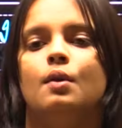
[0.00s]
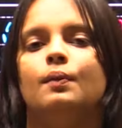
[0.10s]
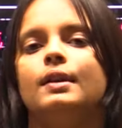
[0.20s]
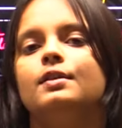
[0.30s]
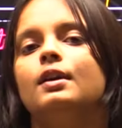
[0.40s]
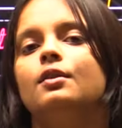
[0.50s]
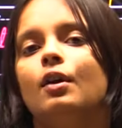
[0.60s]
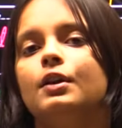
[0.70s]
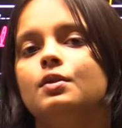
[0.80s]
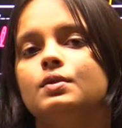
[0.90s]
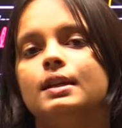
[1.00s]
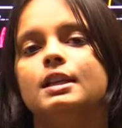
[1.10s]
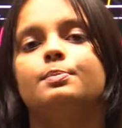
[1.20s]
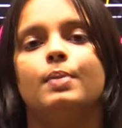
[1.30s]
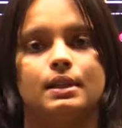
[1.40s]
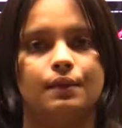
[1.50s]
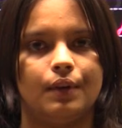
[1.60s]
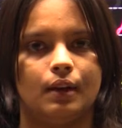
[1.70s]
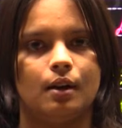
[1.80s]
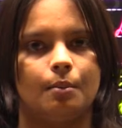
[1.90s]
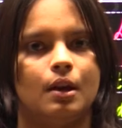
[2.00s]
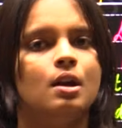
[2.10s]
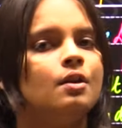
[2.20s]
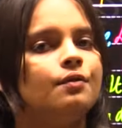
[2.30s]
When you are not using a specific number,